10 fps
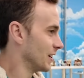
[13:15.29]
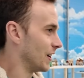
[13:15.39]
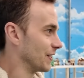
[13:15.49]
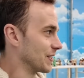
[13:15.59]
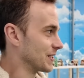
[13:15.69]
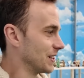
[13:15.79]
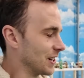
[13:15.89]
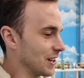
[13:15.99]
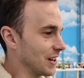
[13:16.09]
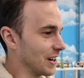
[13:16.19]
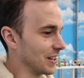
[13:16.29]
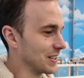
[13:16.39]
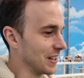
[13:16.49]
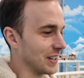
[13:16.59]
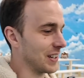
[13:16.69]
on the city, and
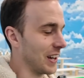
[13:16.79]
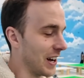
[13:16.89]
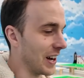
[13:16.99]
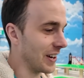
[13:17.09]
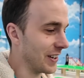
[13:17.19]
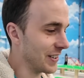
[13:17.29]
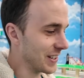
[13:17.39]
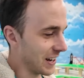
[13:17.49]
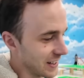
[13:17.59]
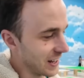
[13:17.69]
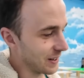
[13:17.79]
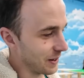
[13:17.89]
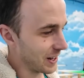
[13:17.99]
it's like, I understand that.